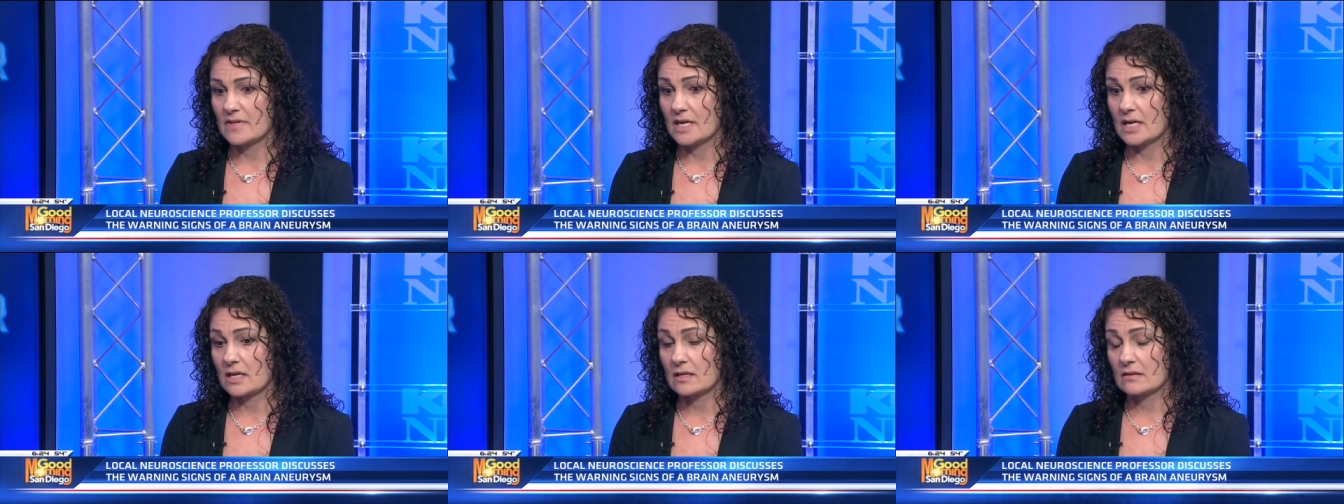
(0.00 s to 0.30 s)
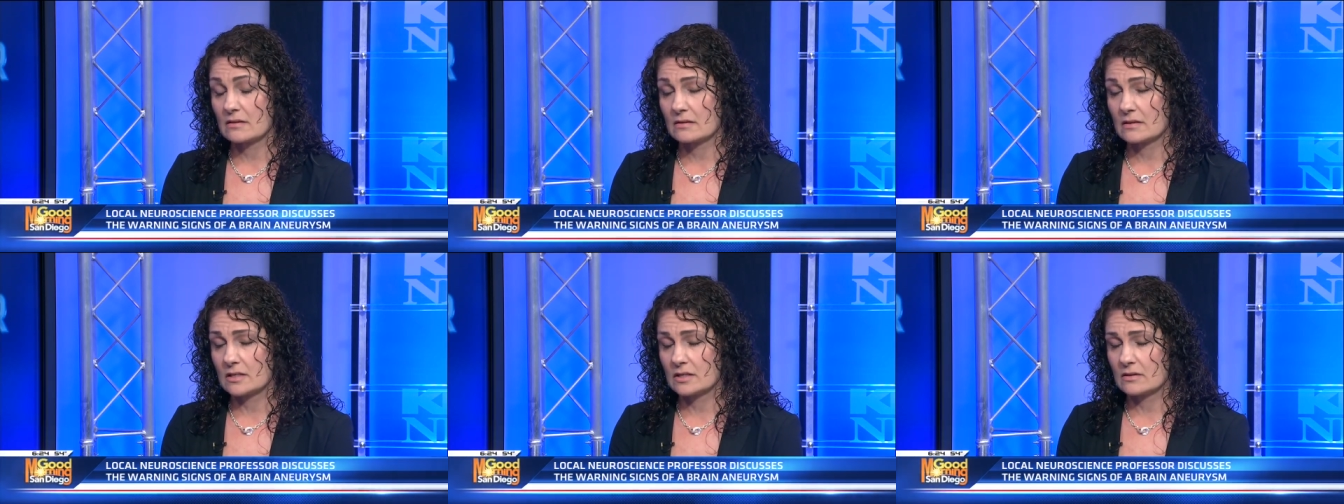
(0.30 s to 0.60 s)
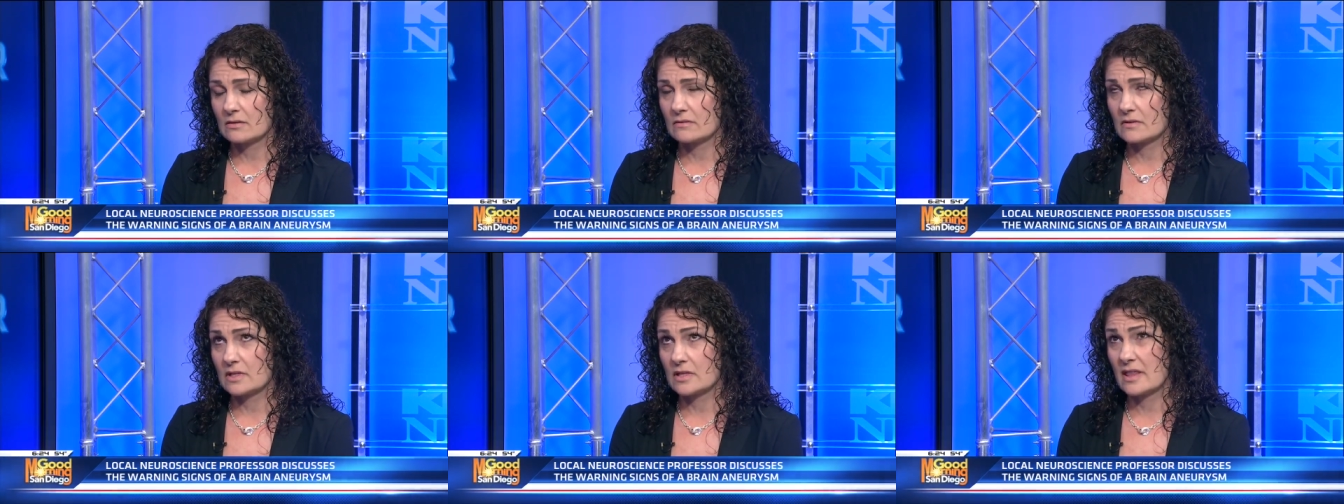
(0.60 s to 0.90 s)
the the
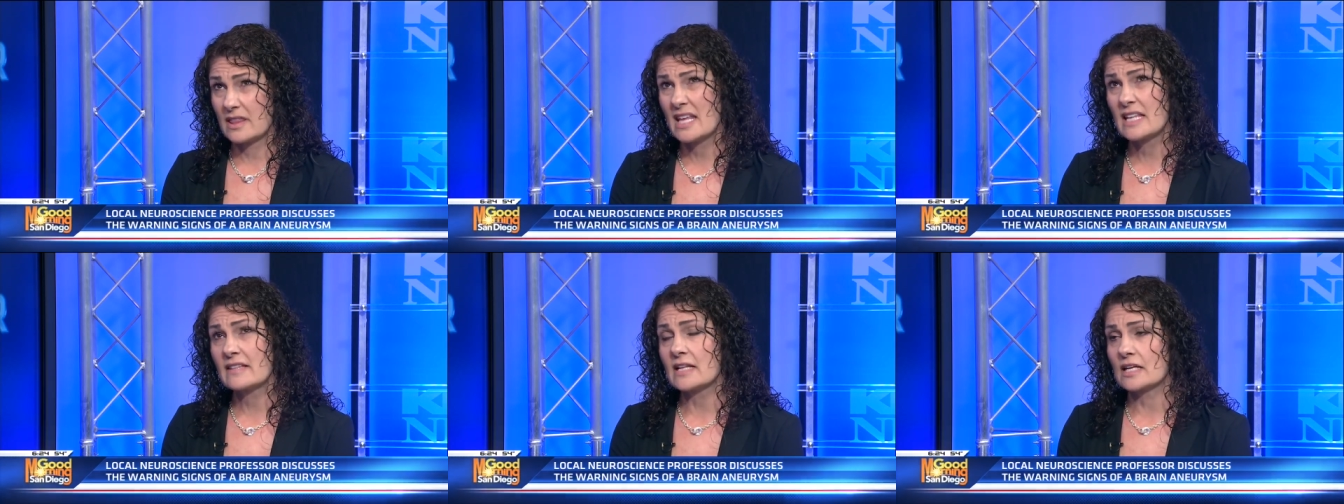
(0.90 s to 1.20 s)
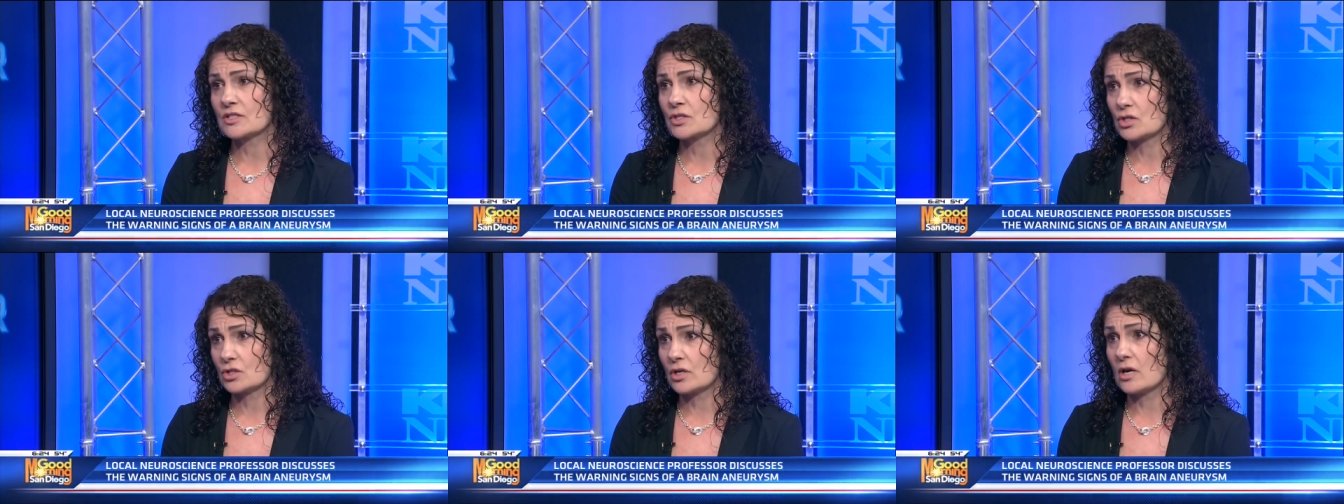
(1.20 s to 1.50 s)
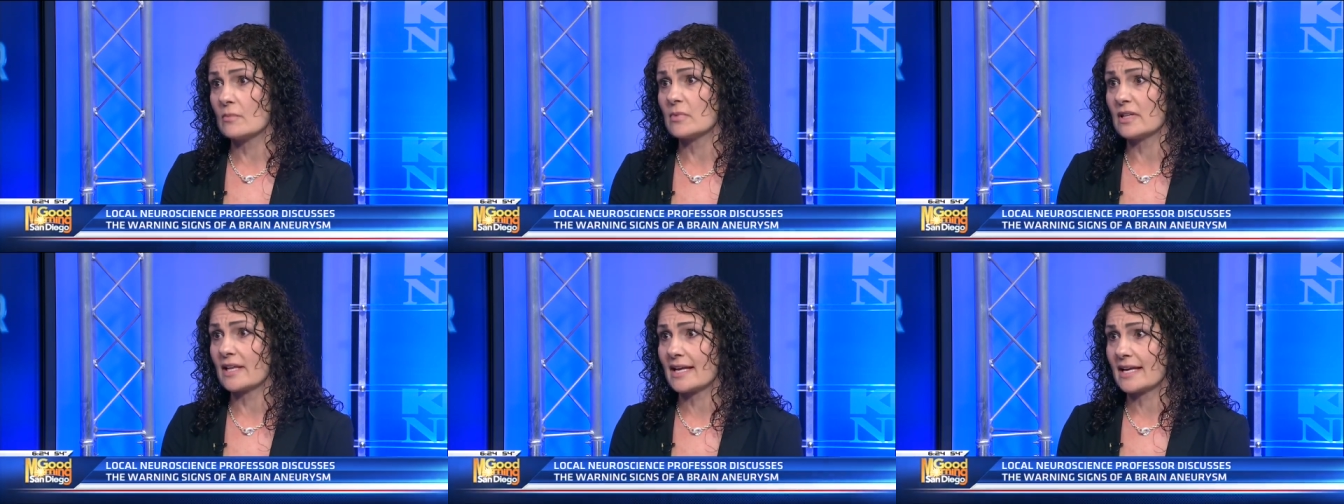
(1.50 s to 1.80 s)
thing that's
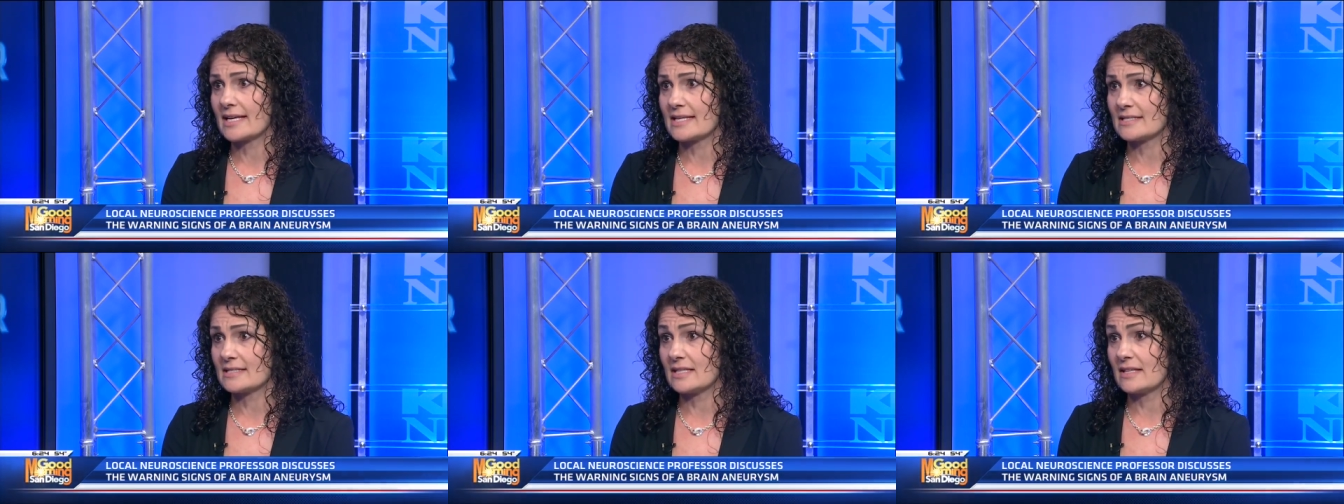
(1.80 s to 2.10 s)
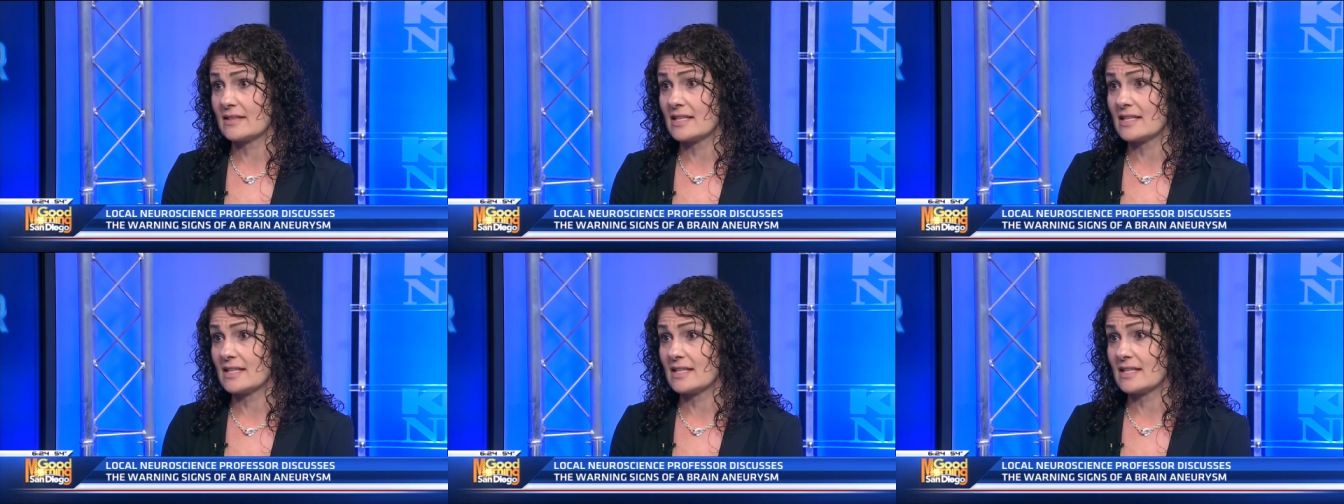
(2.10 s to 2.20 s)
troubling is that the